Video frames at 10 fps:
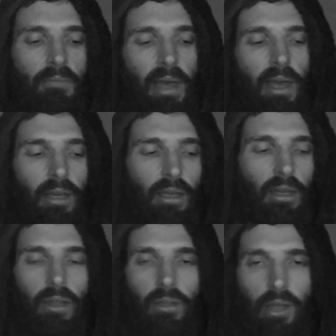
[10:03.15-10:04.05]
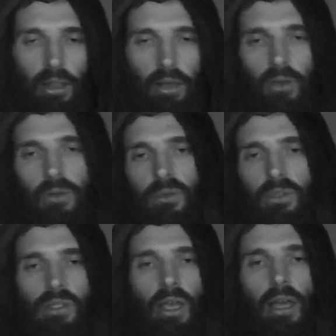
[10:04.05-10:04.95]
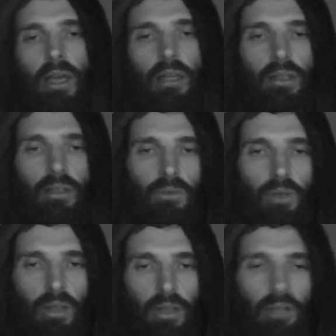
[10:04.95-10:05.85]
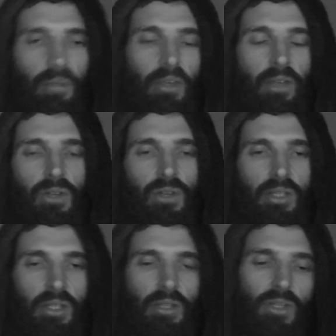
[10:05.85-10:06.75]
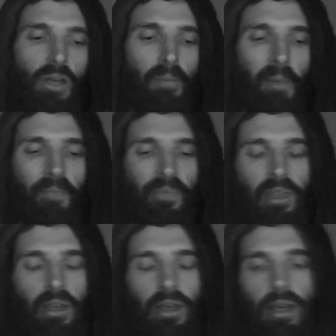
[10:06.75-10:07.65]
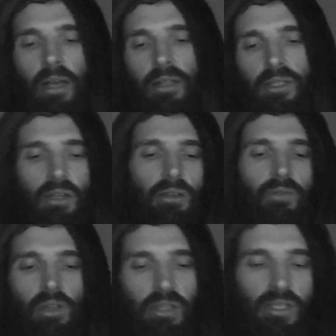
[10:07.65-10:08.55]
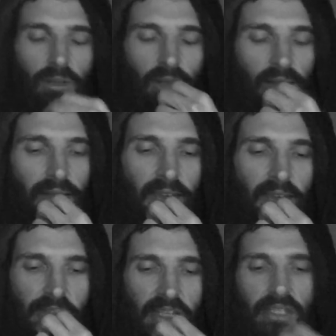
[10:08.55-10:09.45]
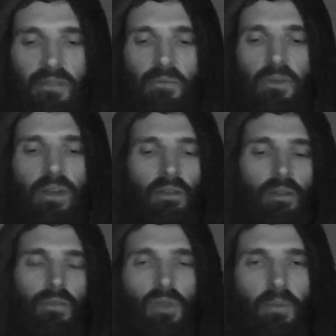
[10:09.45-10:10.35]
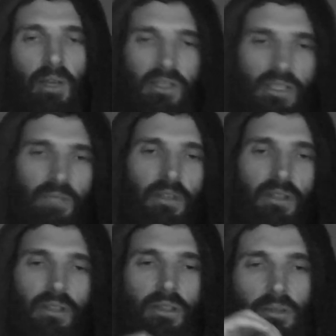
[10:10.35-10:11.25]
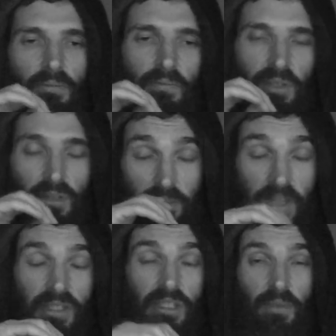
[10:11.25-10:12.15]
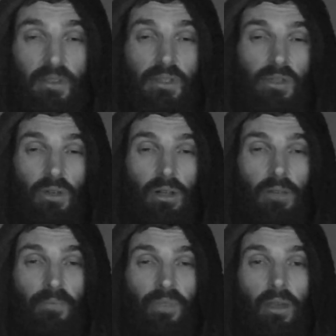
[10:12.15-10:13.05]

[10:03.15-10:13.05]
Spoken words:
back their loans and with a little bit of interest on top. And so you've got this whole little ecosystem where all three participants are all